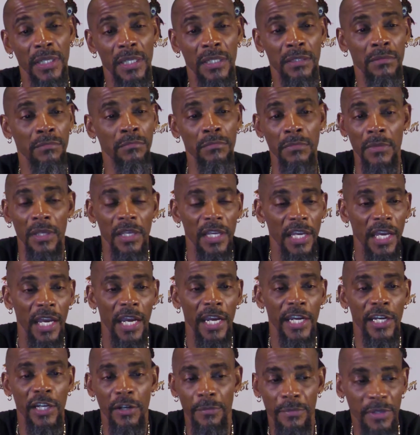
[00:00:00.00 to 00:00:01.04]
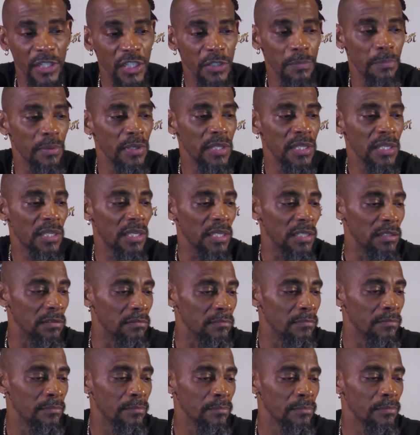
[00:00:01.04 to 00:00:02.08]
and hearing me speak
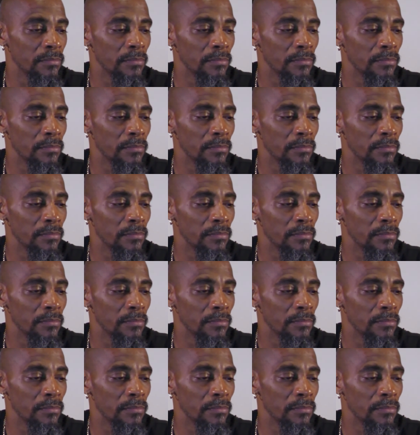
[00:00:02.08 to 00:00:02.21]
and,